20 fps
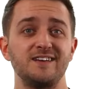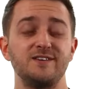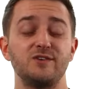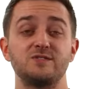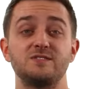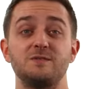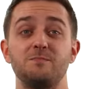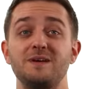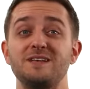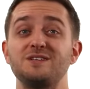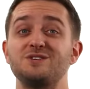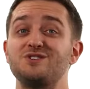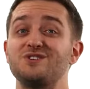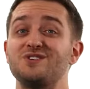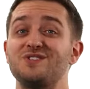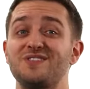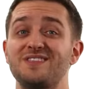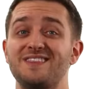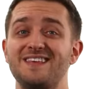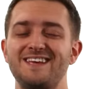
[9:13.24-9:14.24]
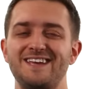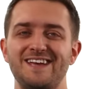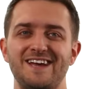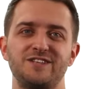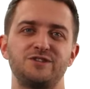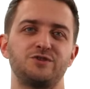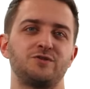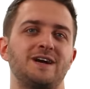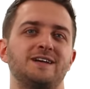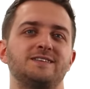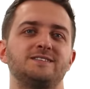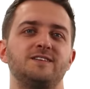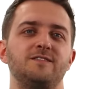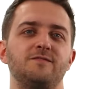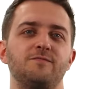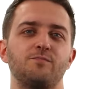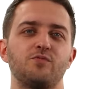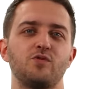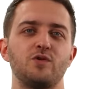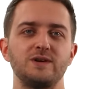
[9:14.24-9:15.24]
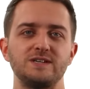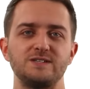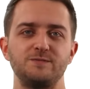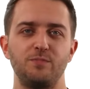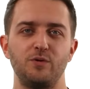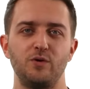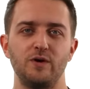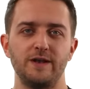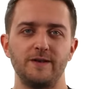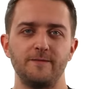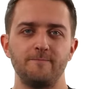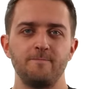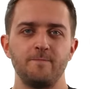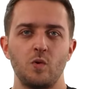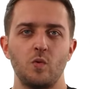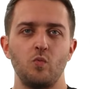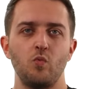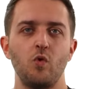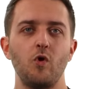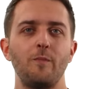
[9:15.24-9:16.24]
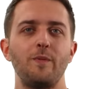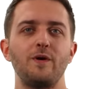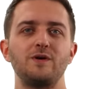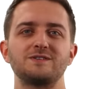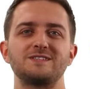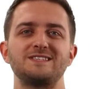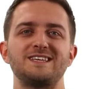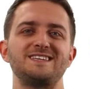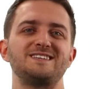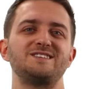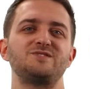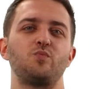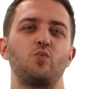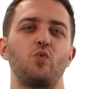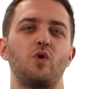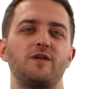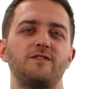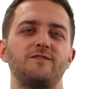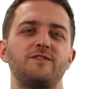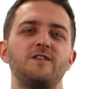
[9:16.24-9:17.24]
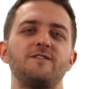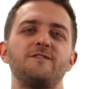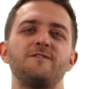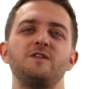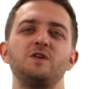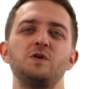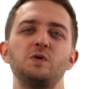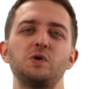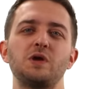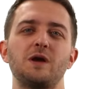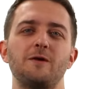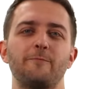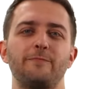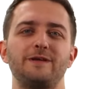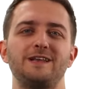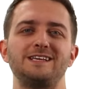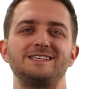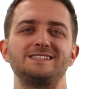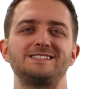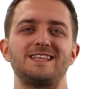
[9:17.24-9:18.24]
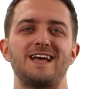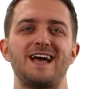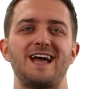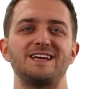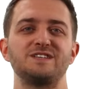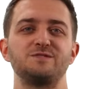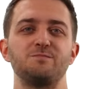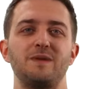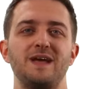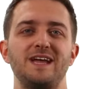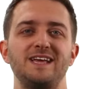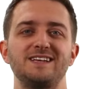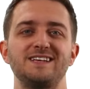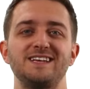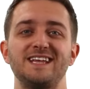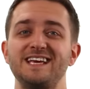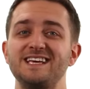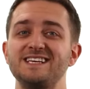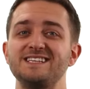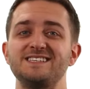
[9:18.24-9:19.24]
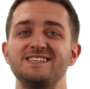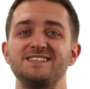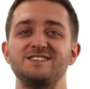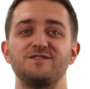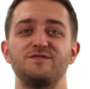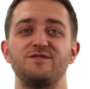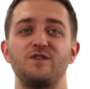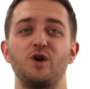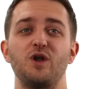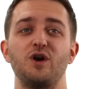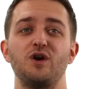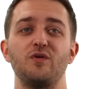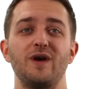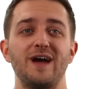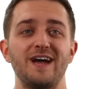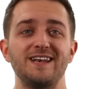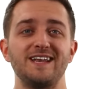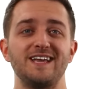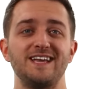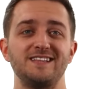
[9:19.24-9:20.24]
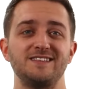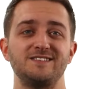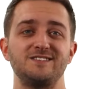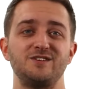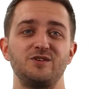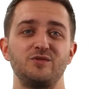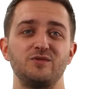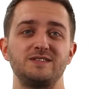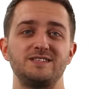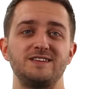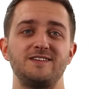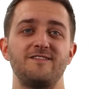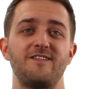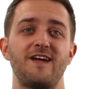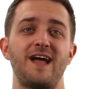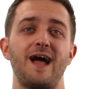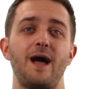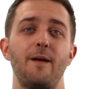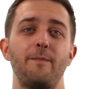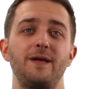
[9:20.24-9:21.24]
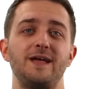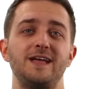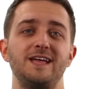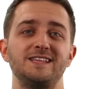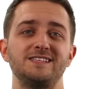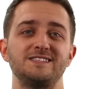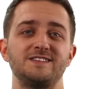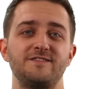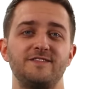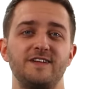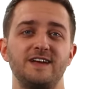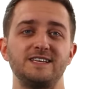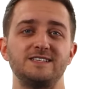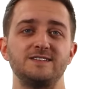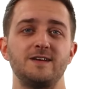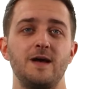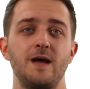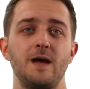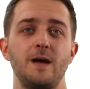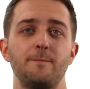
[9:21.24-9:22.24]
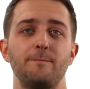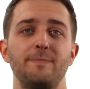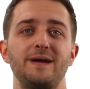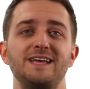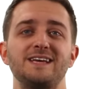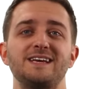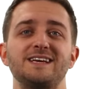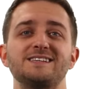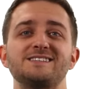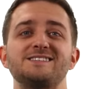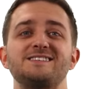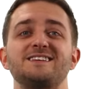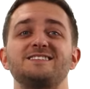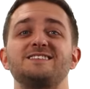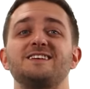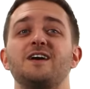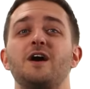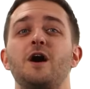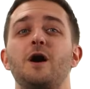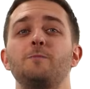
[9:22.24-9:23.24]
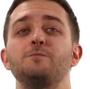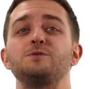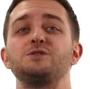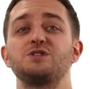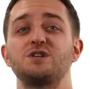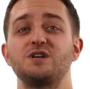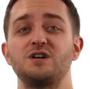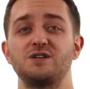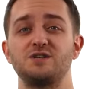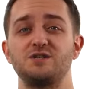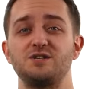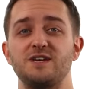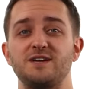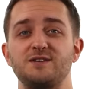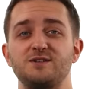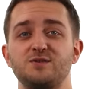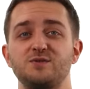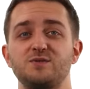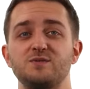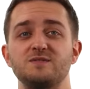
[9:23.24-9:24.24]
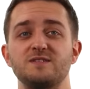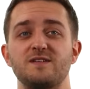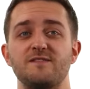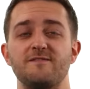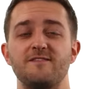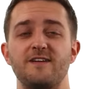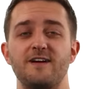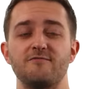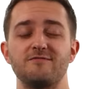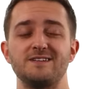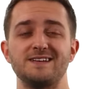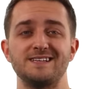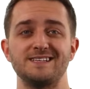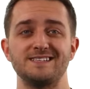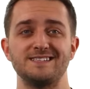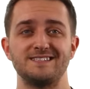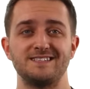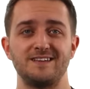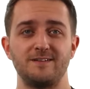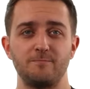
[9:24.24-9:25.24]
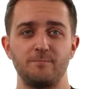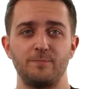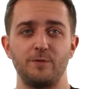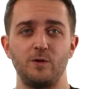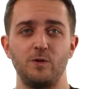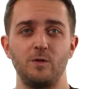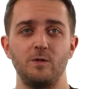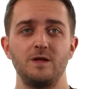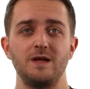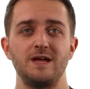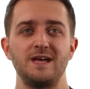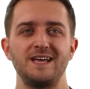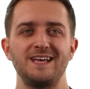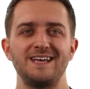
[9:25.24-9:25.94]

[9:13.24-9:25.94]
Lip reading: not to mention the attractive price point. Wallbox is one of the few companies that has made an easy to follow and intuitive app interface, making setting up charge schedules very simple.